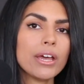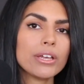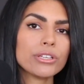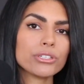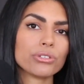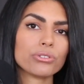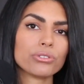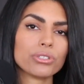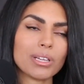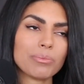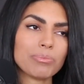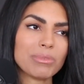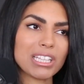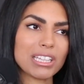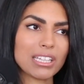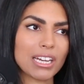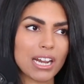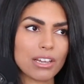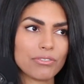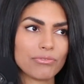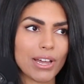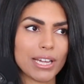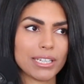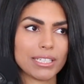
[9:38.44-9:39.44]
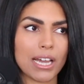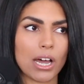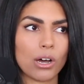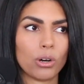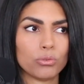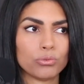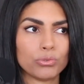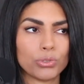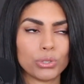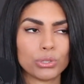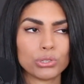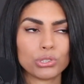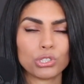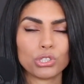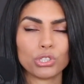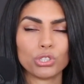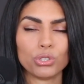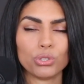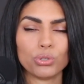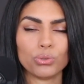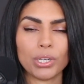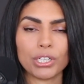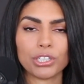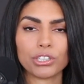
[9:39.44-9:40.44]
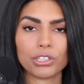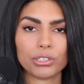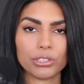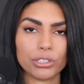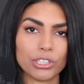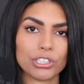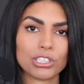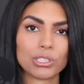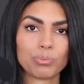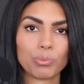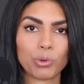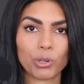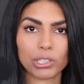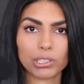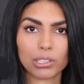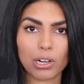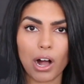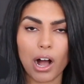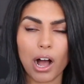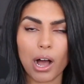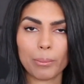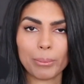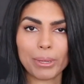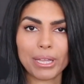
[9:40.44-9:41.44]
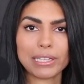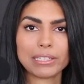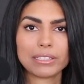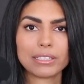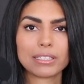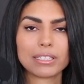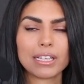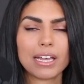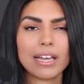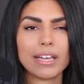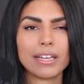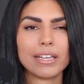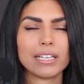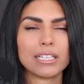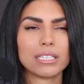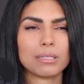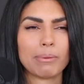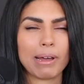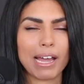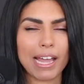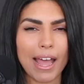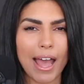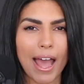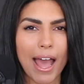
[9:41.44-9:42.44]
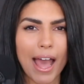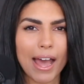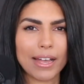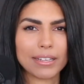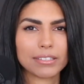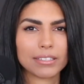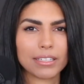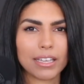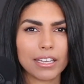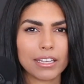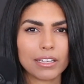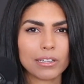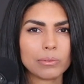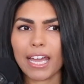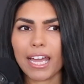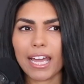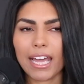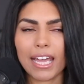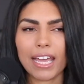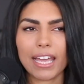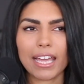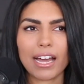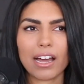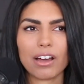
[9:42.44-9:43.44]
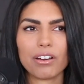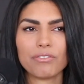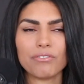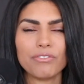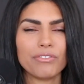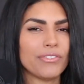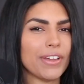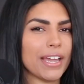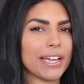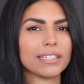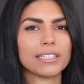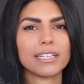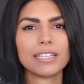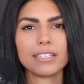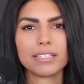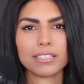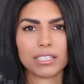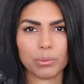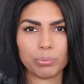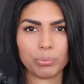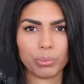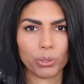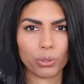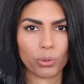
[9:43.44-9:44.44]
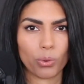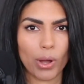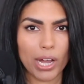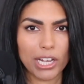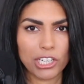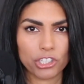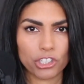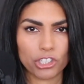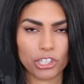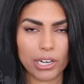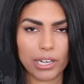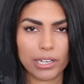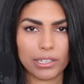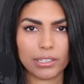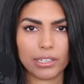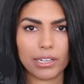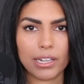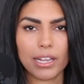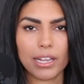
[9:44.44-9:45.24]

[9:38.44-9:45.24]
So something that I find helpful to encourage more comments is by asking a very simple question.